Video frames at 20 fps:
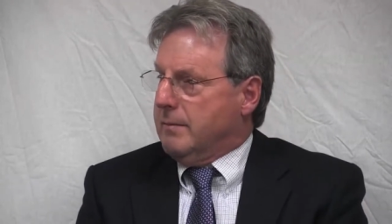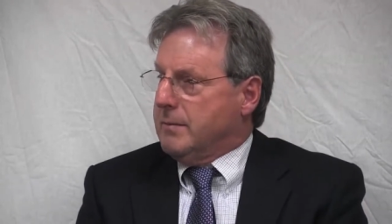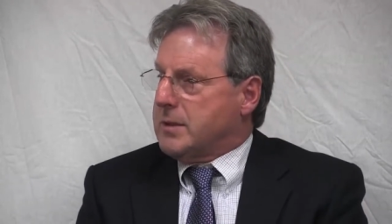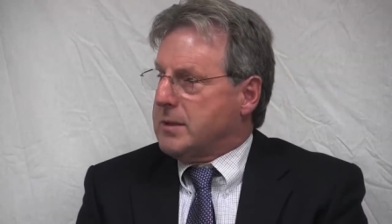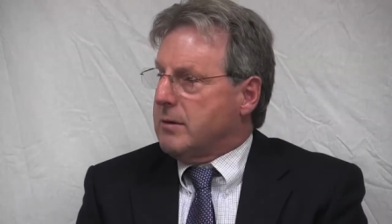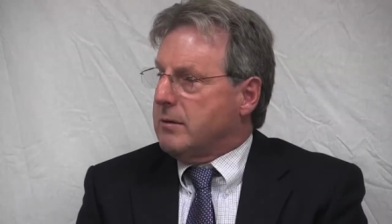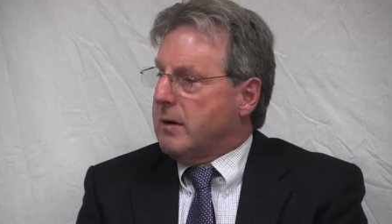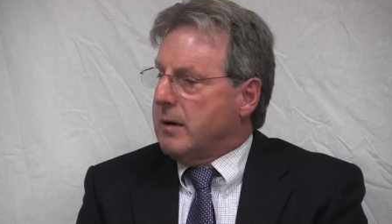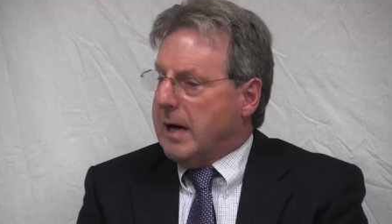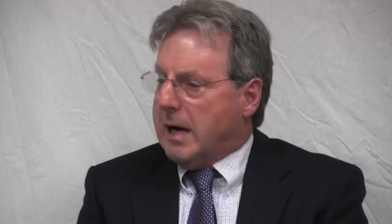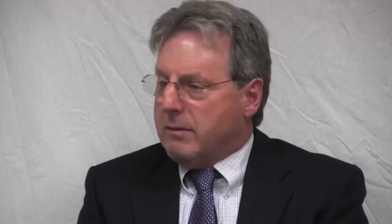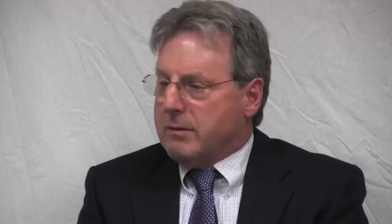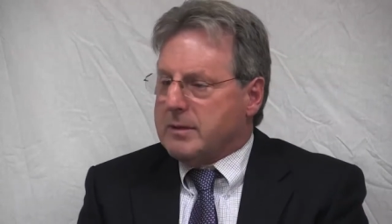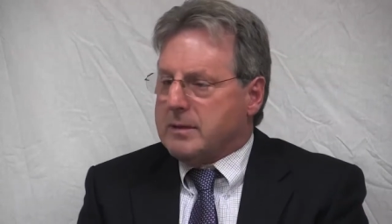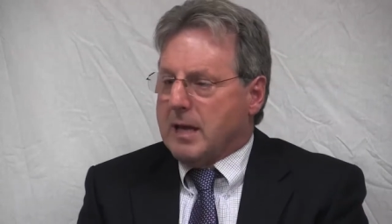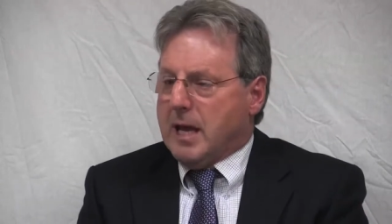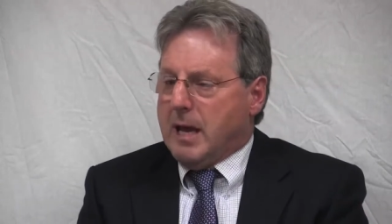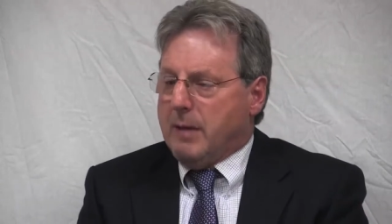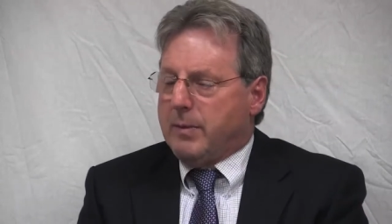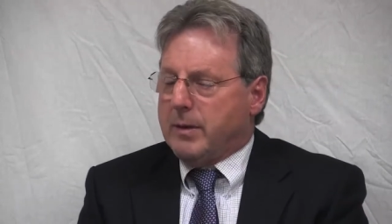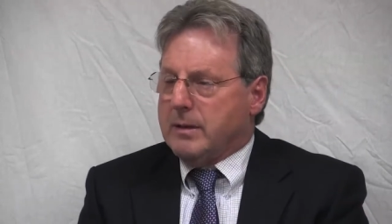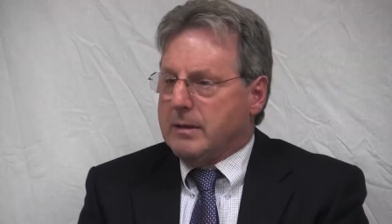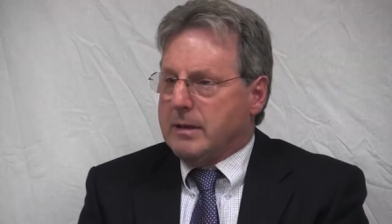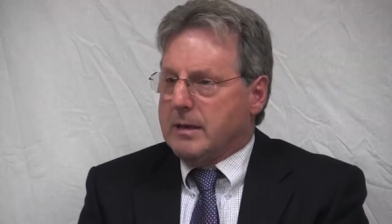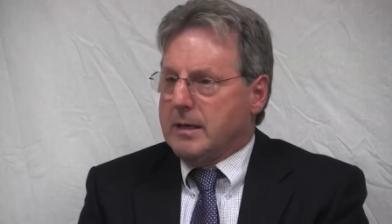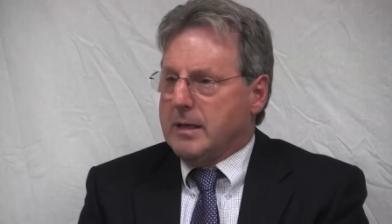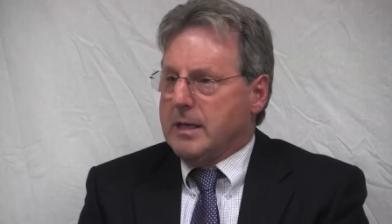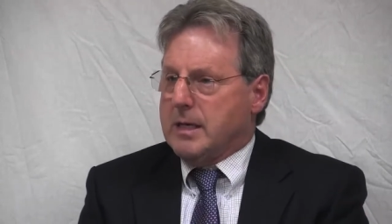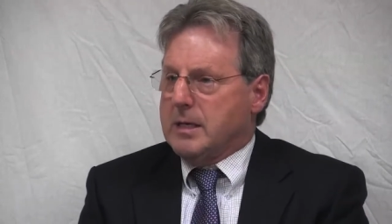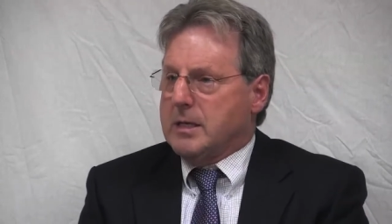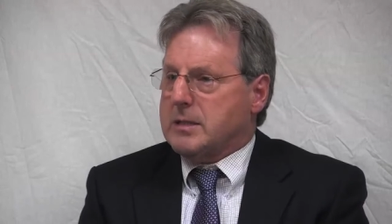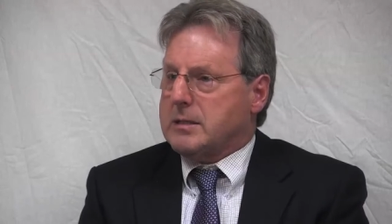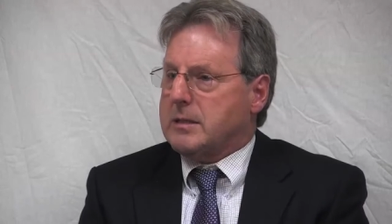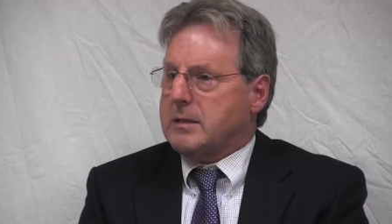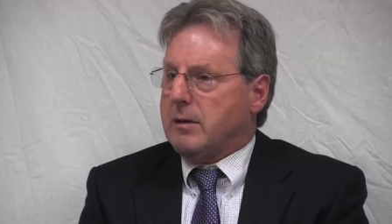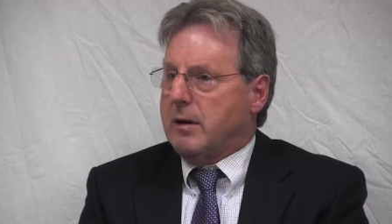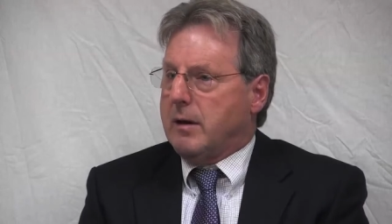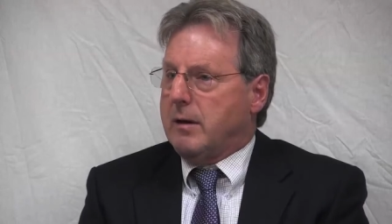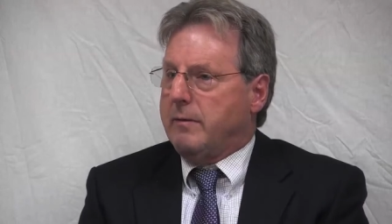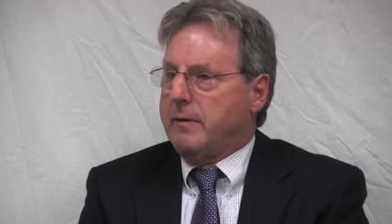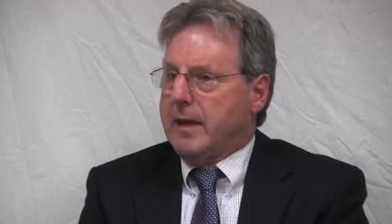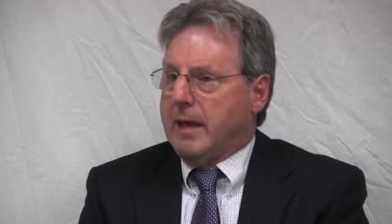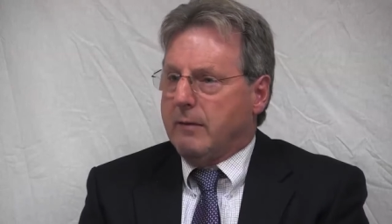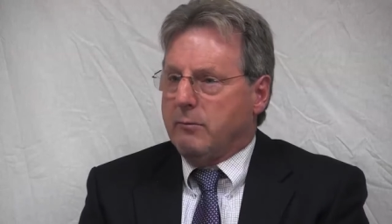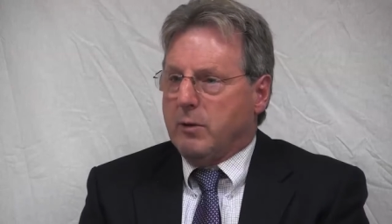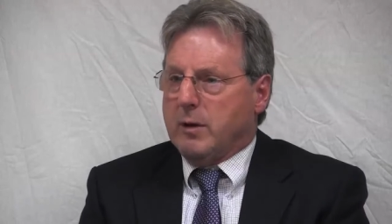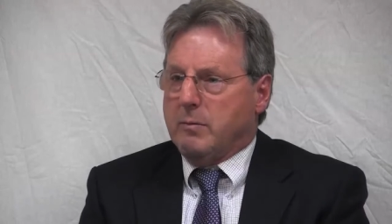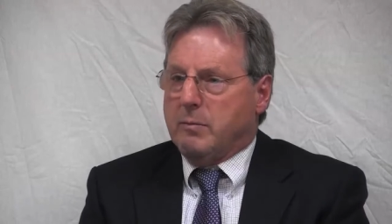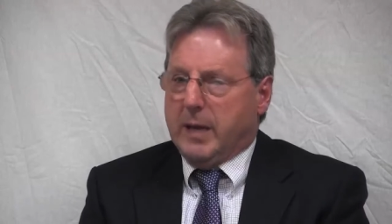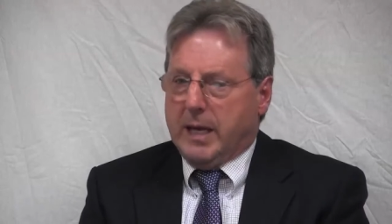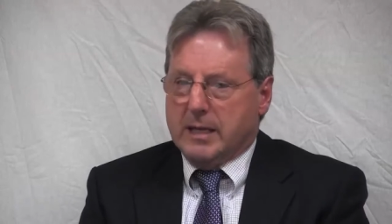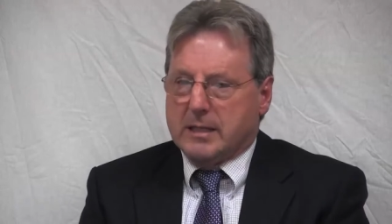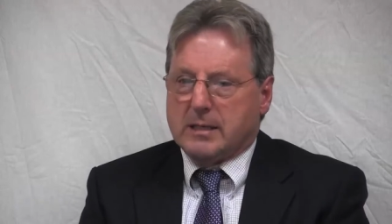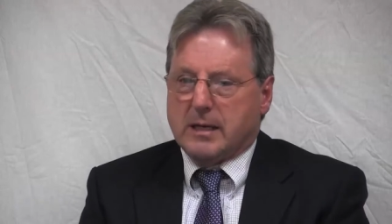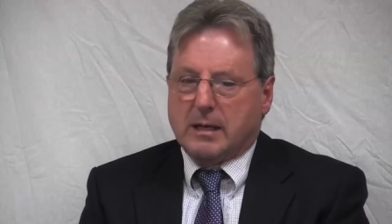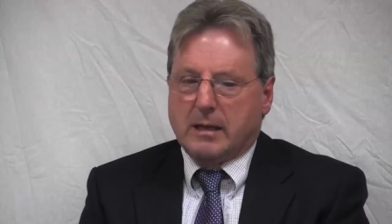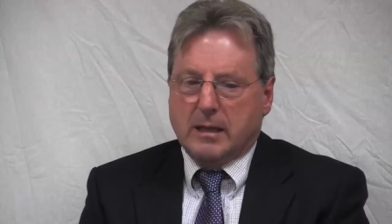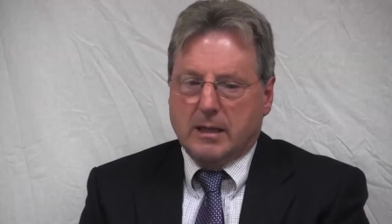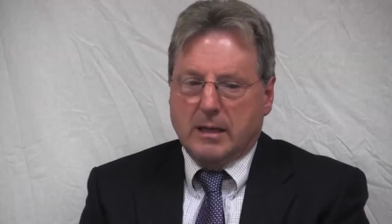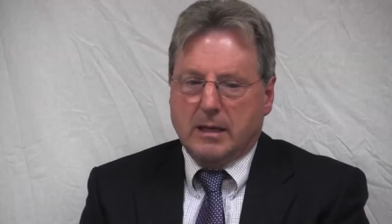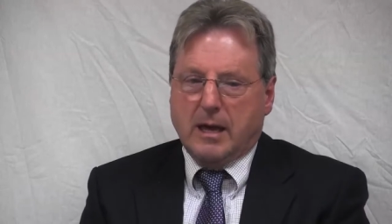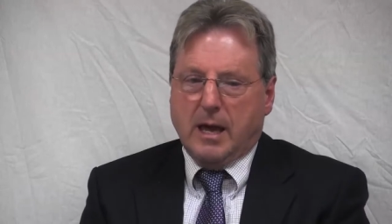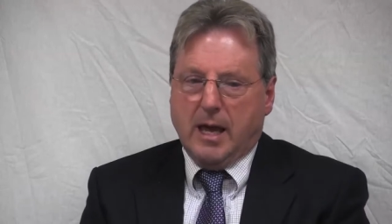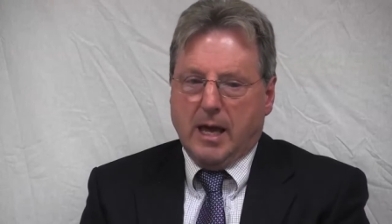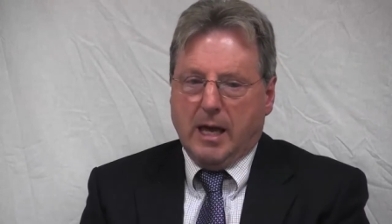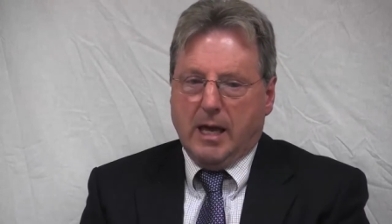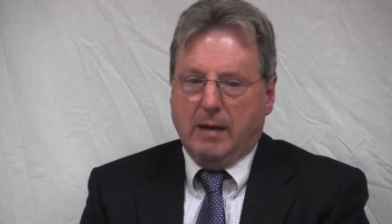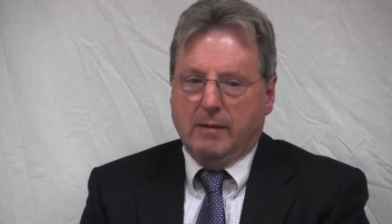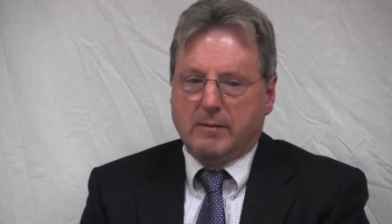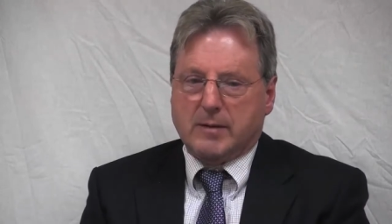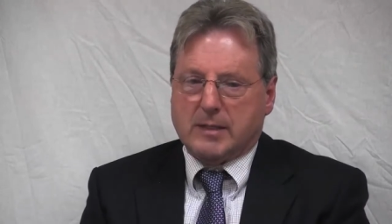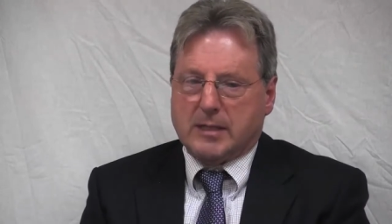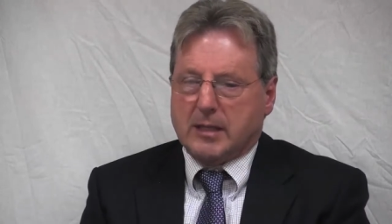So how it's happened is that we basically have